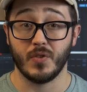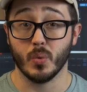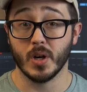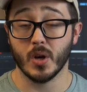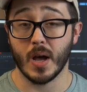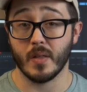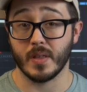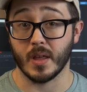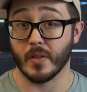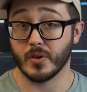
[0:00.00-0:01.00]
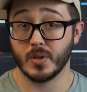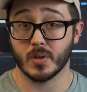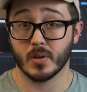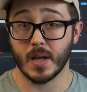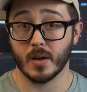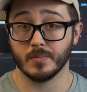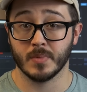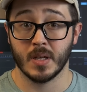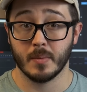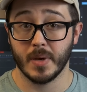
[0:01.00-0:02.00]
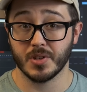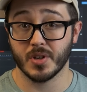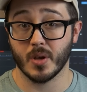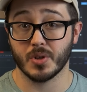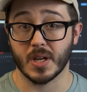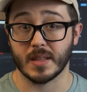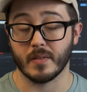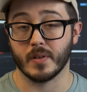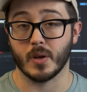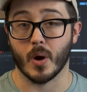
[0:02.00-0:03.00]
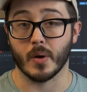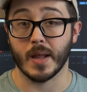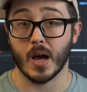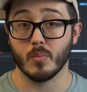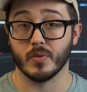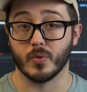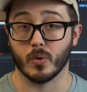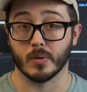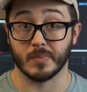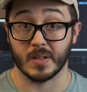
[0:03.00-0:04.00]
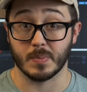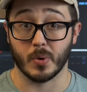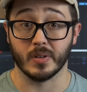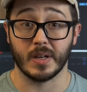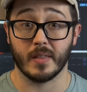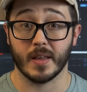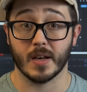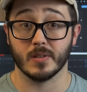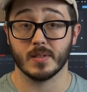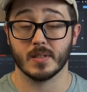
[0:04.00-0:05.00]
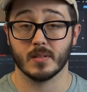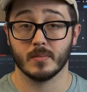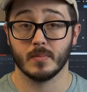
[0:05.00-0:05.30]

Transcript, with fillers: If you want to know how the other two turned out, make sure to go check that video out now before I spoil anything else.